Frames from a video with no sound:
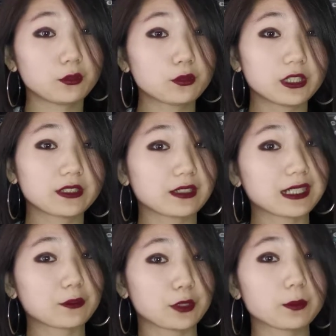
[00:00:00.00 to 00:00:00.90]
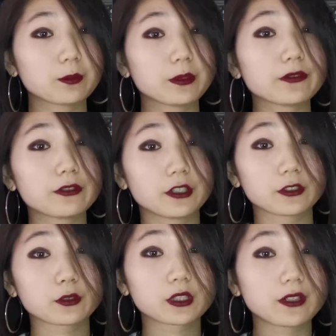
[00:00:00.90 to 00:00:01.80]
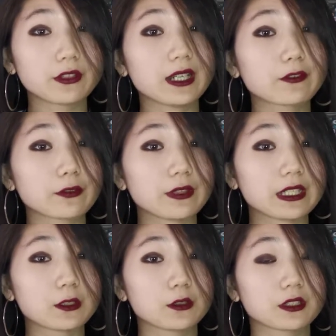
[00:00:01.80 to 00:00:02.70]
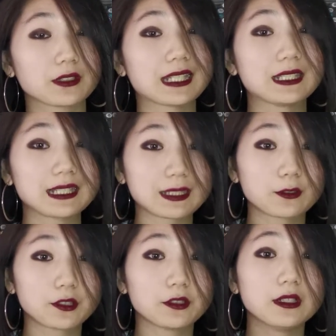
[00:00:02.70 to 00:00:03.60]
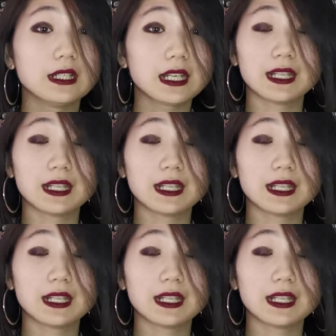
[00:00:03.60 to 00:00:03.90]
or write a script before to cover everything the audience needs to know,